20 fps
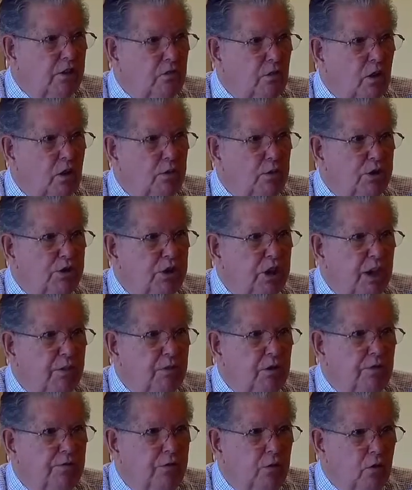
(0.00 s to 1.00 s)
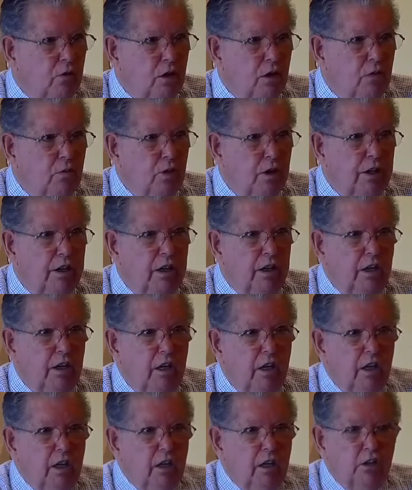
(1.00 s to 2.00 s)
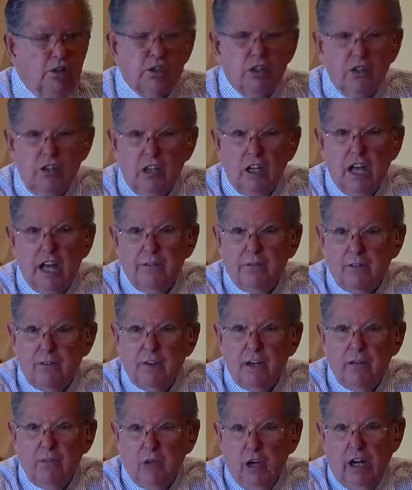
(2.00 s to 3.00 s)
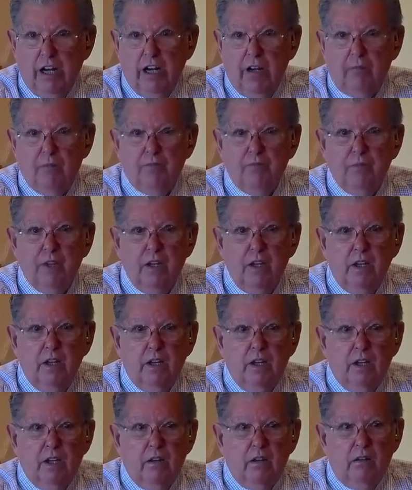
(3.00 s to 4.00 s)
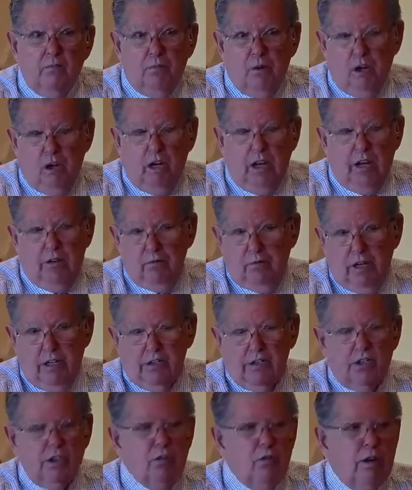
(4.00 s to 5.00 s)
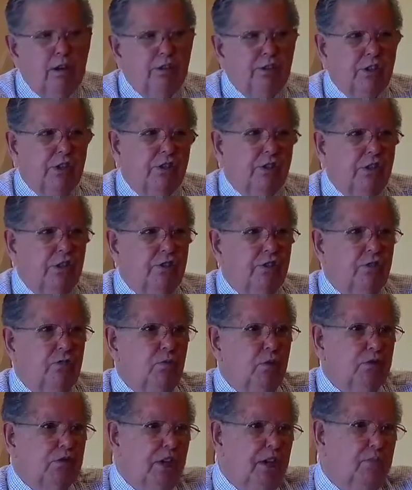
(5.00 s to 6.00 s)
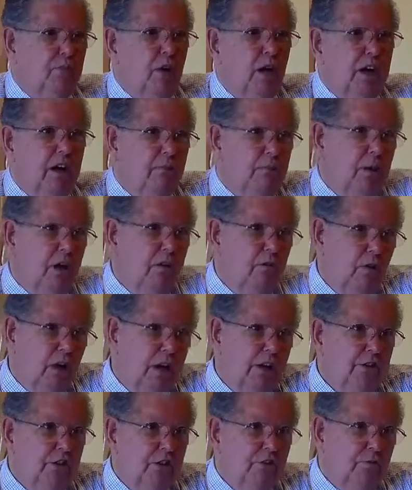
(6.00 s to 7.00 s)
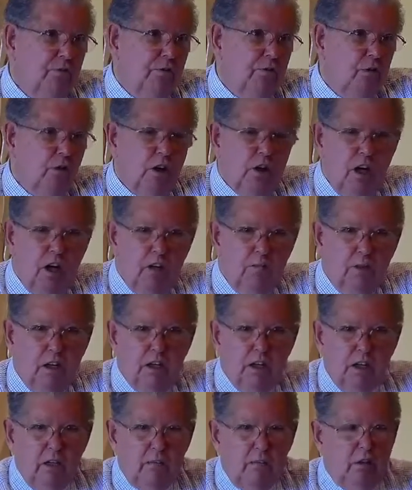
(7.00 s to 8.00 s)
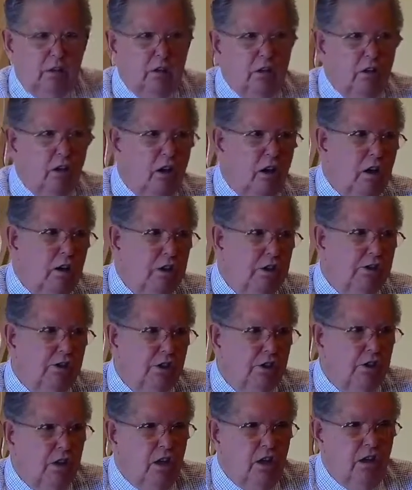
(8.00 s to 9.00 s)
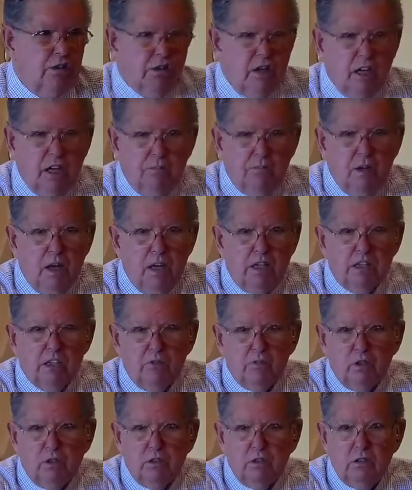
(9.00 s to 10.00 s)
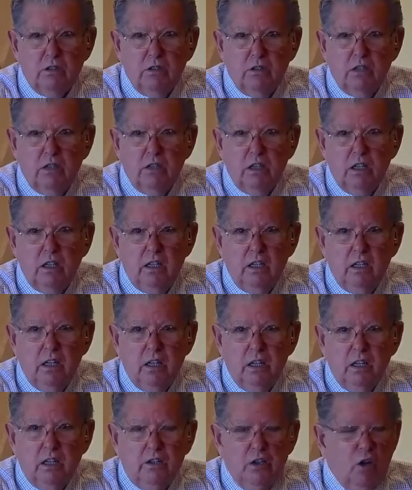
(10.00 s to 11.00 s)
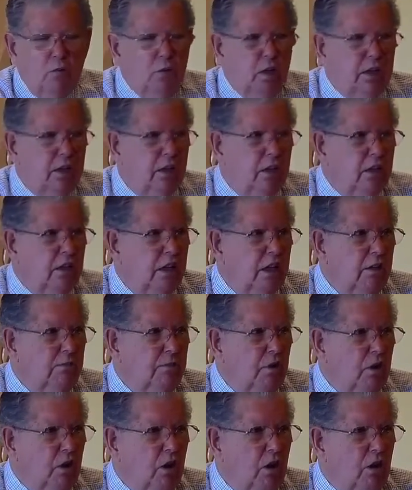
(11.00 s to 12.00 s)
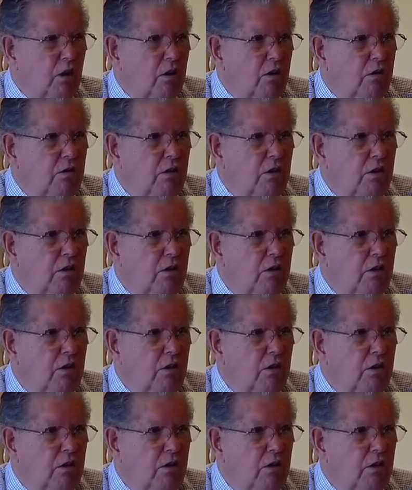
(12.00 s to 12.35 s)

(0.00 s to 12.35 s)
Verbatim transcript: in Romans chapter 4 when he looks at the life of Abraham. Paul raises the question. He says, was Abraham made righteous before God by keeping the law? He says, no, it's not possible. Nobody can keep the law.